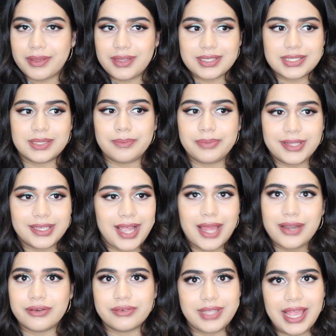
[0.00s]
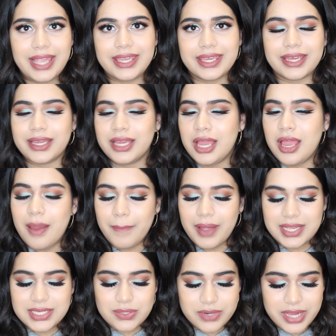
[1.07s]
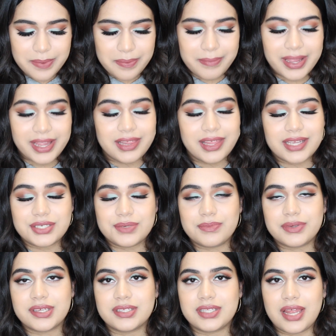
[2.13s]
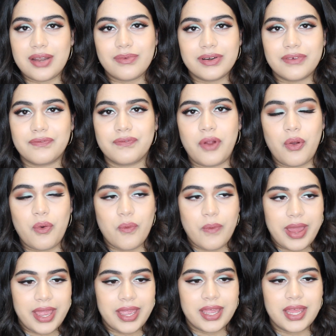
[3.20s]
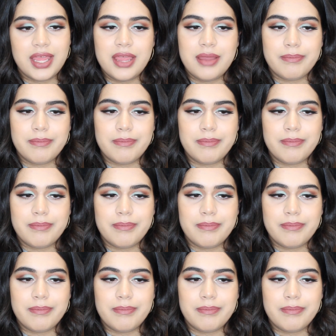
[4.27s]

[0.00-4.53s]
because simply I don't like it. But I still keep it in my collection because I don't want to throw it away.